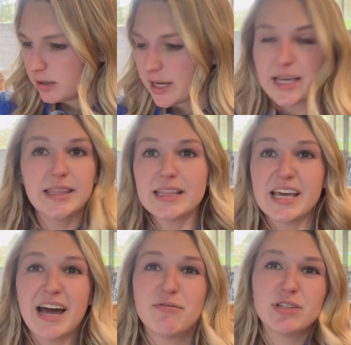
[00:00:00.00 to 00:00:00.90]
And then they
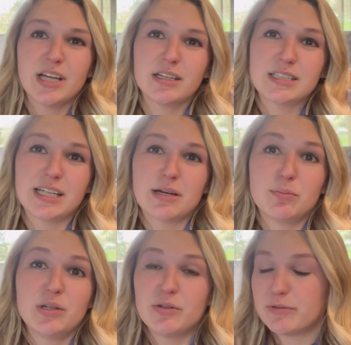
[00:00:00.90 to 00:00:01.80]
have one that looks like a
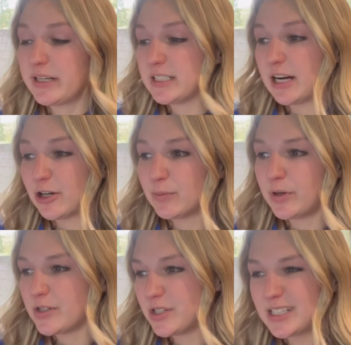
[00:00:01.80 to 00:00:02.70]
blue and red soccer
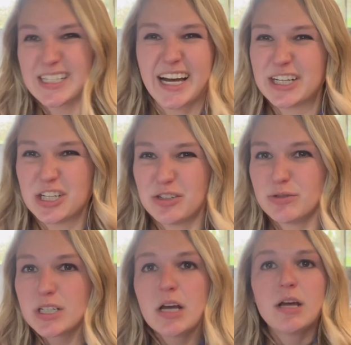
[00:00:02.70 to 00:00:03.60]
ball, so that's kind of cute.